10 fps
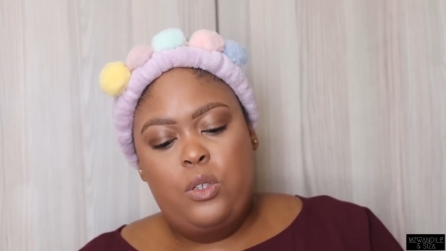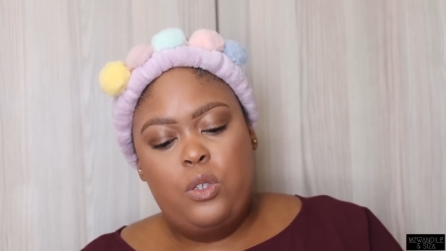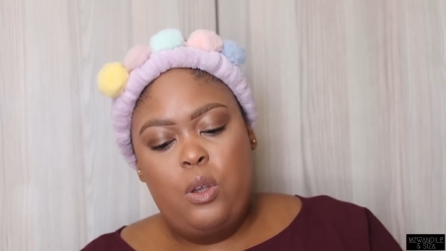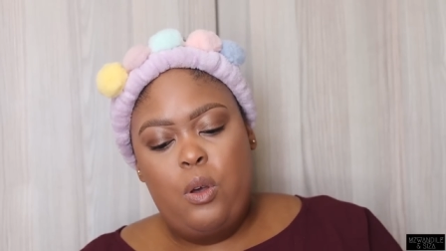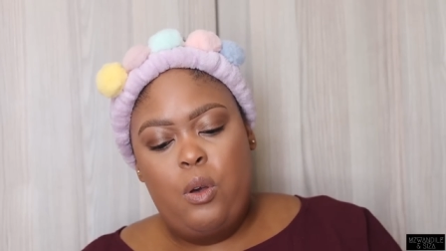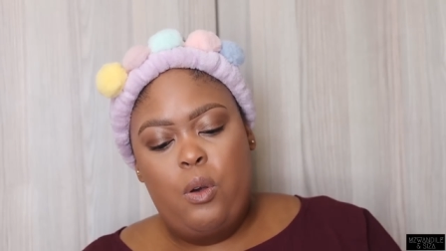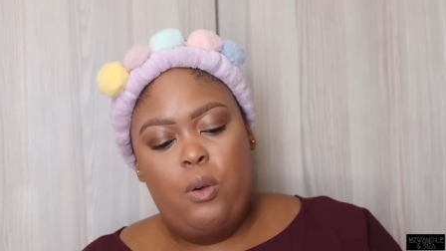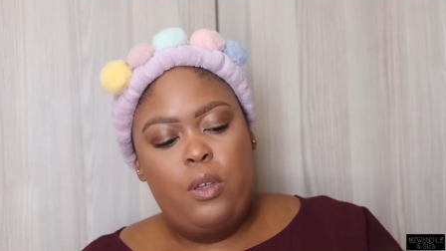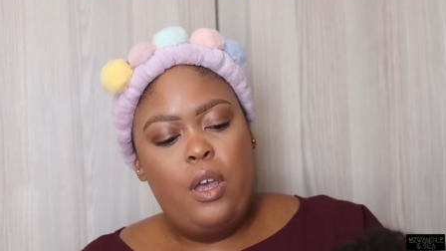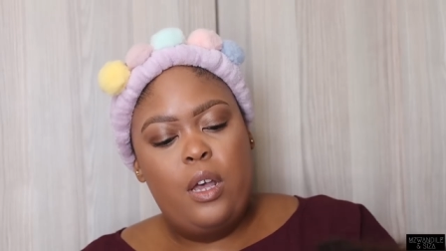
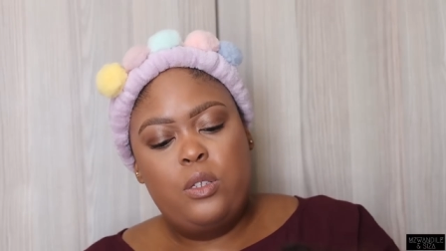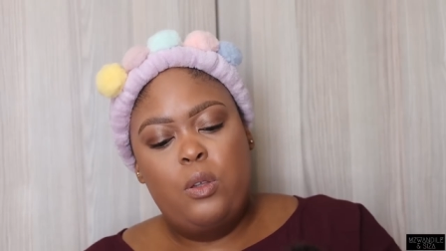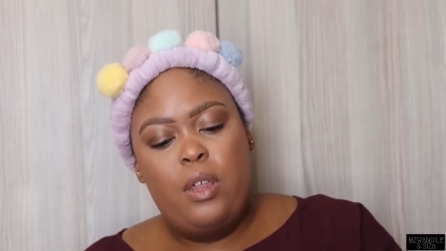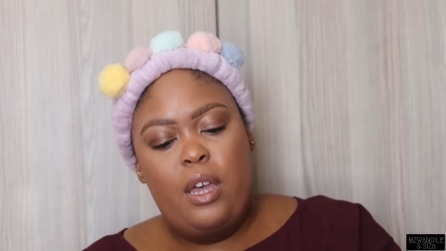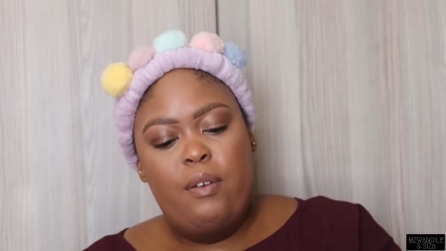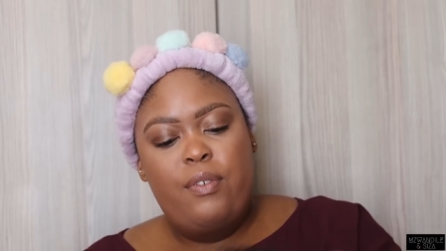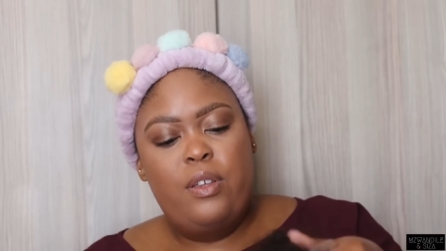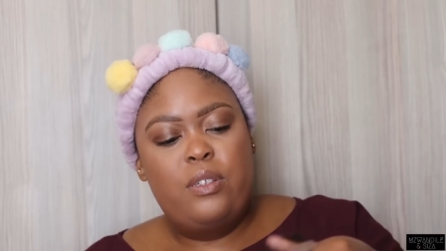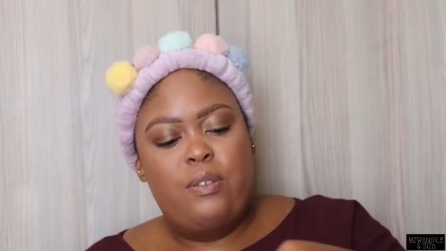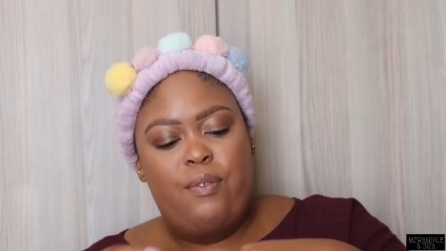so yeah so the hair
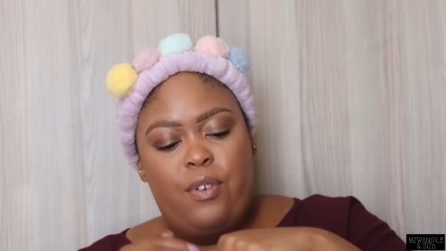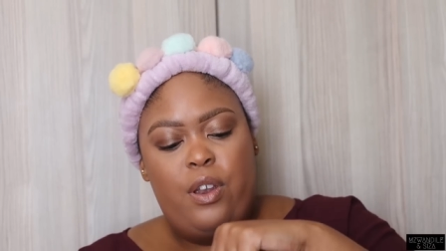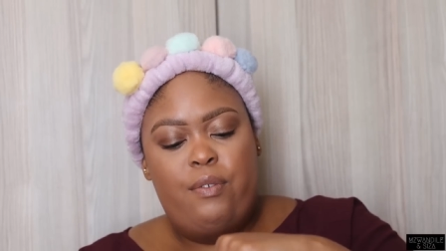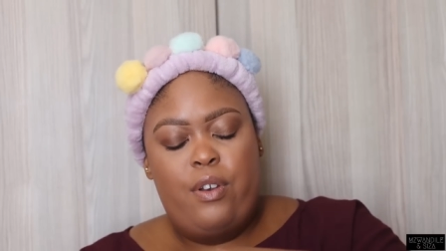feels very